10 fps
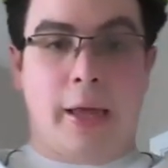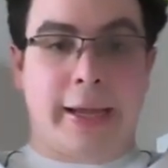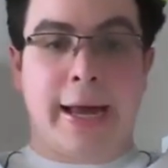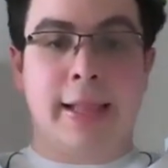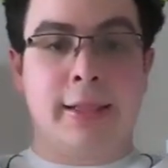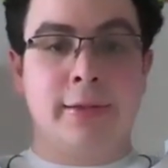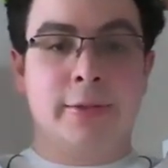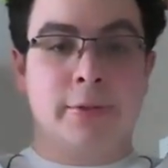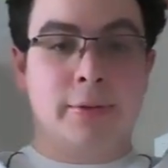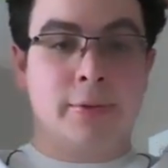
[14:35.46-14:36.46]
I got
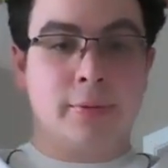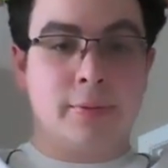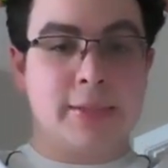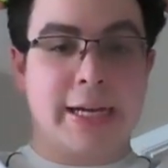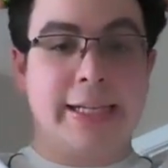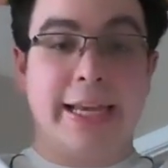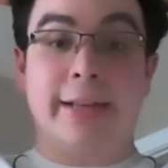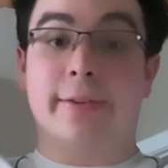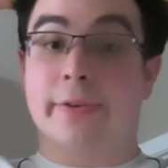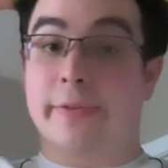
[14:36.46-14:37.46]
little tiny
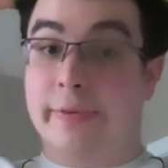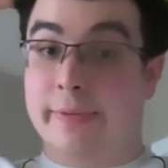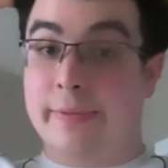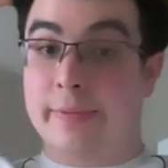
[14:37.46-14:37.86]
antlers.